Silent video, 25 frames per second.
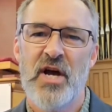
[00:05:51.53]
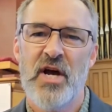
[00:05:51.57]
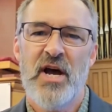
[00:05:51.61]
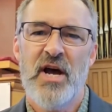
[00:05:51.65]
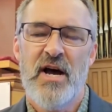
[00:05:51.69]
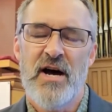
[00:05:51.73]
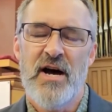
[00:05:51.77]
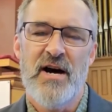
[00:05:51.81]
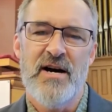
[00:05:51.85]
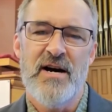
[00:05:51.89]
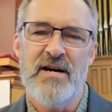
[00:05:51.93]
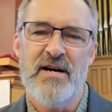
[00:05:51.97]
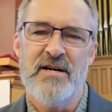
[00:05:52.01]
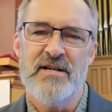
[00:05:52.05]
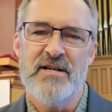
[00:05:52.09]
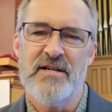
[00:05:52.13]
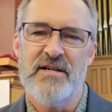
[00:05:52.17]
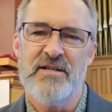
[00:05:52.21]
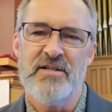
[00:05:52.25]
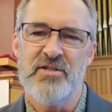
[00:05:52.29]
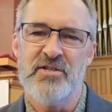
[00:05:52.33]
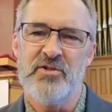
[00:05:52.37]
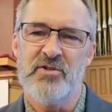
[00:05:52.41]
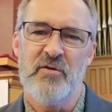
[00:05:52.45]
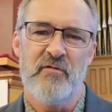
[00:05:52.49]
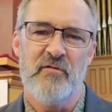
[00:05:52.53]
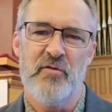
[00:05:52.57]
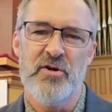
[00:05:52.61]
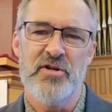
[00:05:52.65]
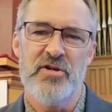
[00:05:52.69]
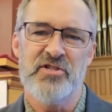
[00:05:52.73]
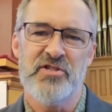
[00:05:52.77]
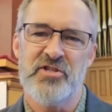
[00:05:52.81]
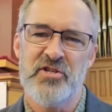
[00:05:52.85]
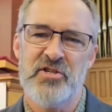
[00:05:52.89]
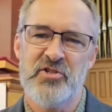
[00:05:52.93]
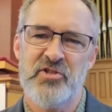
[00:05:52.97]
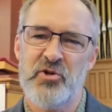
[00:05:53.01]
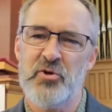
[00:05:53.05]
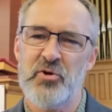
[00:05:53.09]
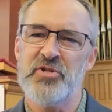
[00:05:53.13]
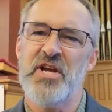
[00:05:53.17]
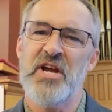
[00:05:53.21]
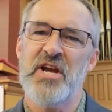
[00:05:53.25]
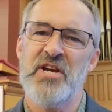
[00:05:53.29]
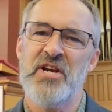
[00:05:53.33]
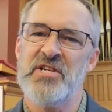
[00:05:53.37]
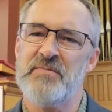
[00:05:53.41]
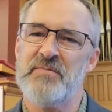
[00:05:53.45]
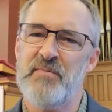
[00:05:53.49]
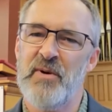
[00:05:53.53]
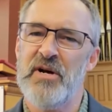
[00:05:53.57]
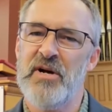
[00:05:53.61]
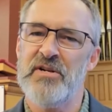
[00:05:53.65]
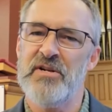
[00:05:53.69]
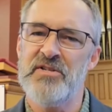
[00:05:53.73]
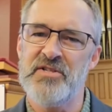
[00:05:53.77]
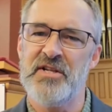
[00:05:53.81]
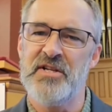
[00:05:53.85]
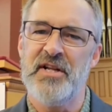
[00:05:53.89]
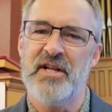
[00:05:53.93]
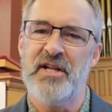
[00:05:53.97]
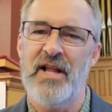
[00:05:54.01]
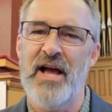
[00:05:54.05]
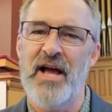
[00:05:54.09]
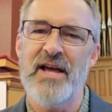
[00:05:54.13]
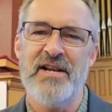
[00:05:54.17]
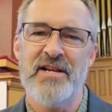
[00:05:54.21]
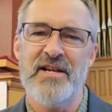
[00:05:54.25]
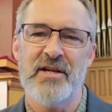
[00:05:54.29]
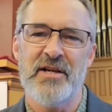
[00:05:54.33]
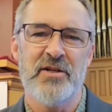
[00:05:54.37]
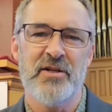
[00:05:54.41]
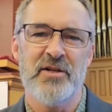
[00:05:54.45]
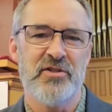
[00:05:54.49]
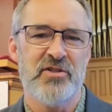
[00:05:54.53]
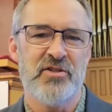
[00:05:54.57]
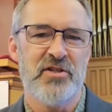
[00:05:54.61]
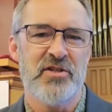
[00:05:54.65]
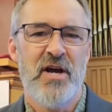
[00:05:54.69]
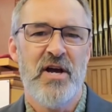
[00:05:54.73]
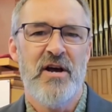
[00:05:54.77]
So for instance, your taste buds and the linings